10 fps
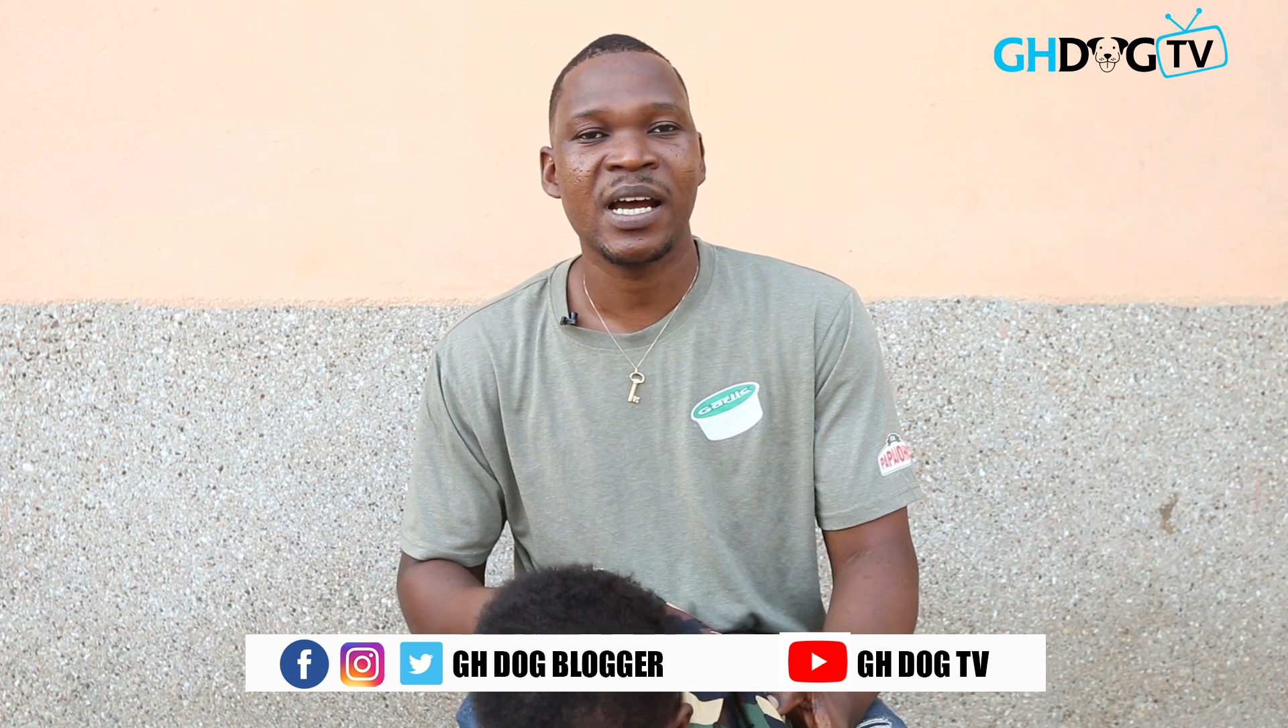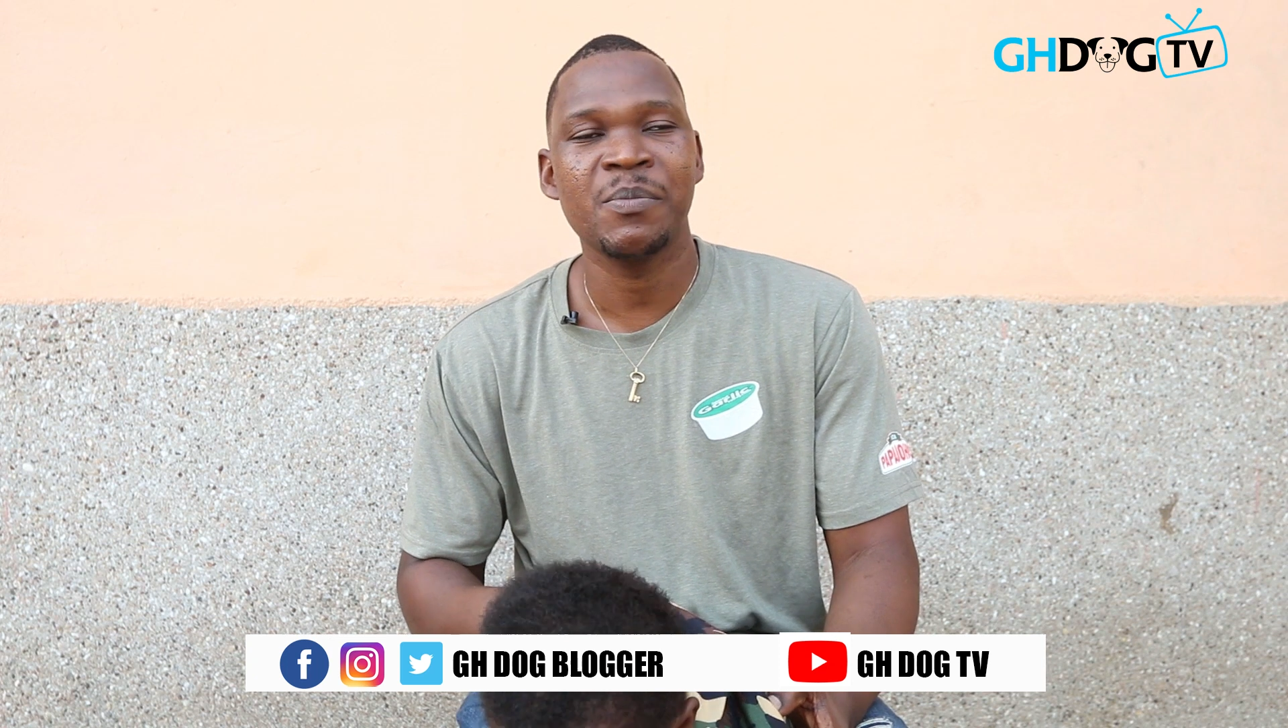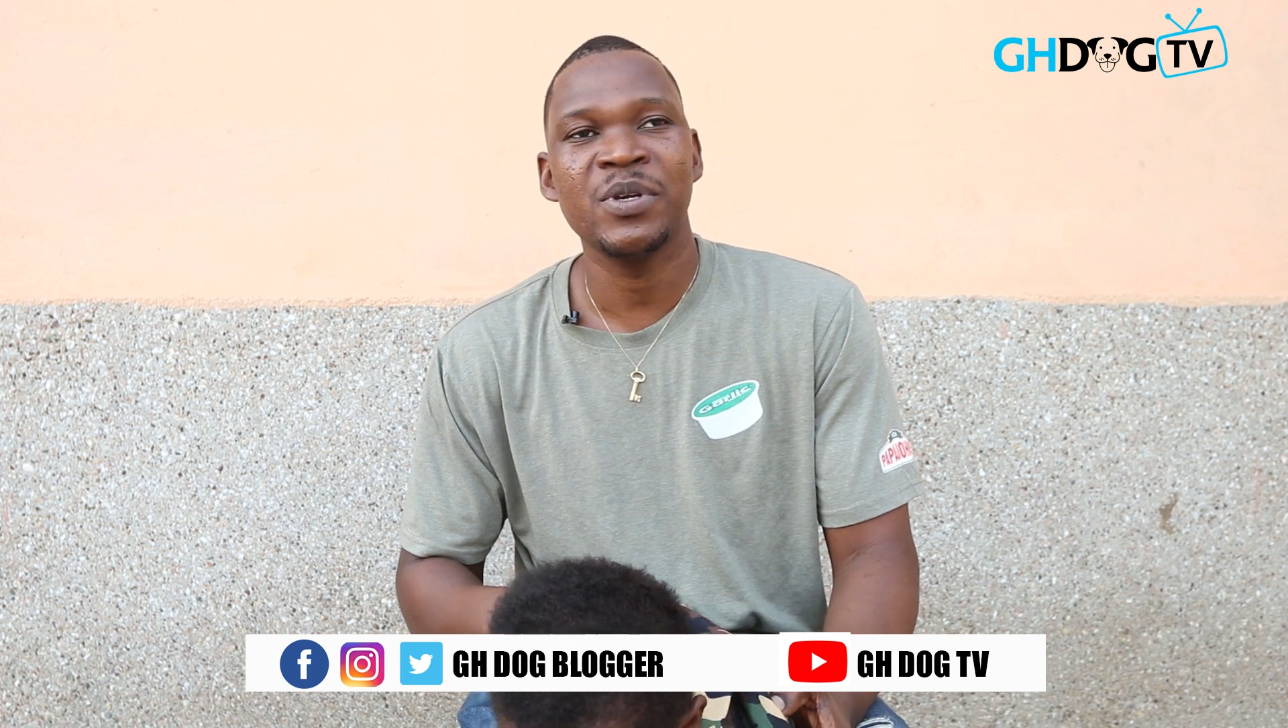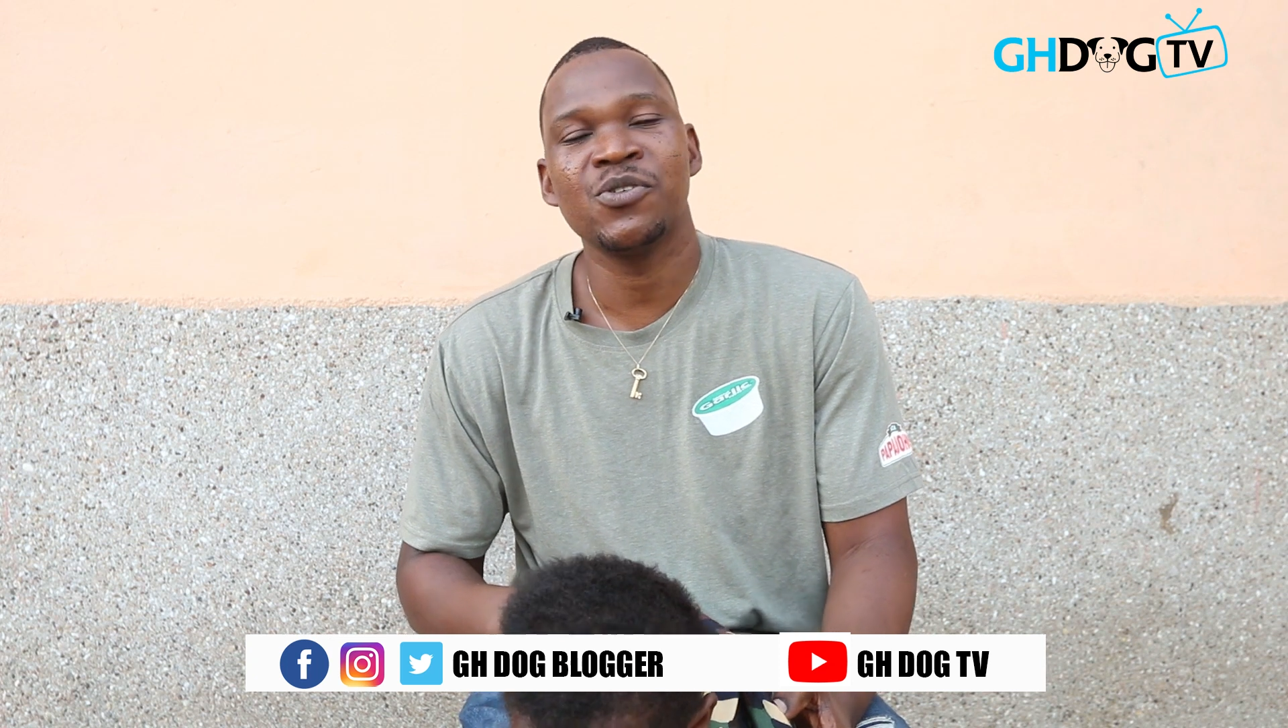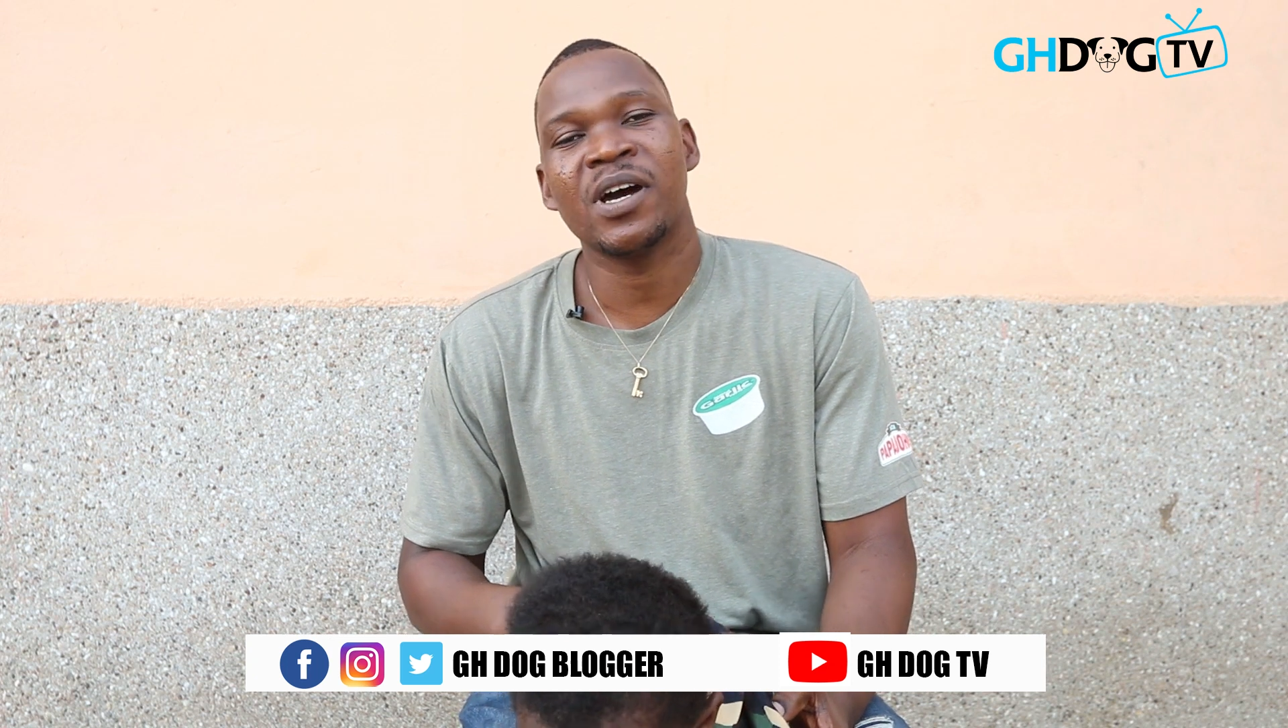I
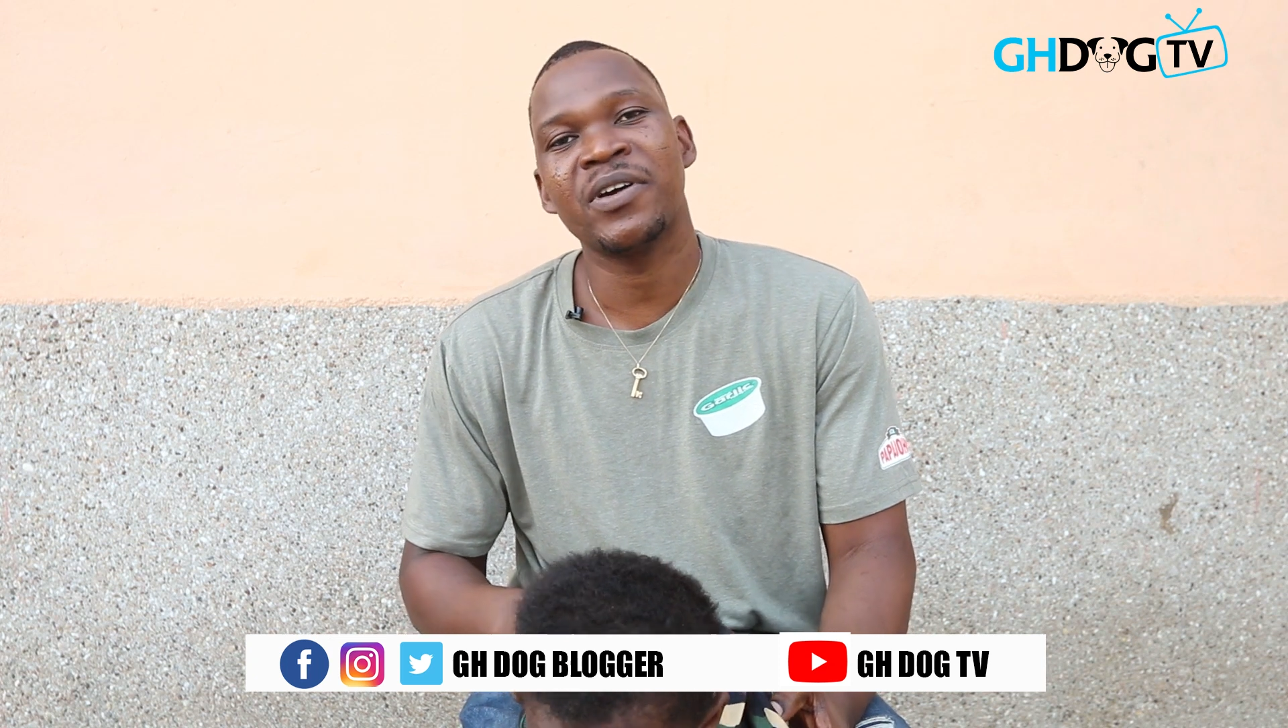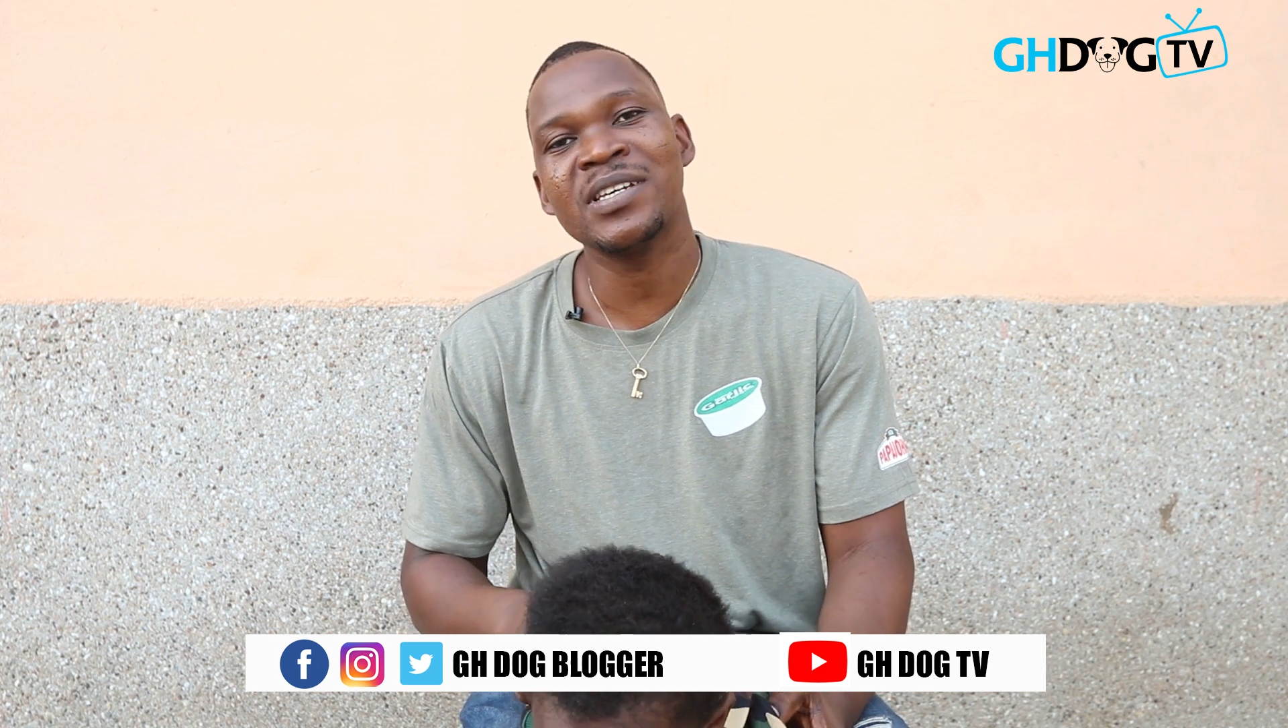mean you are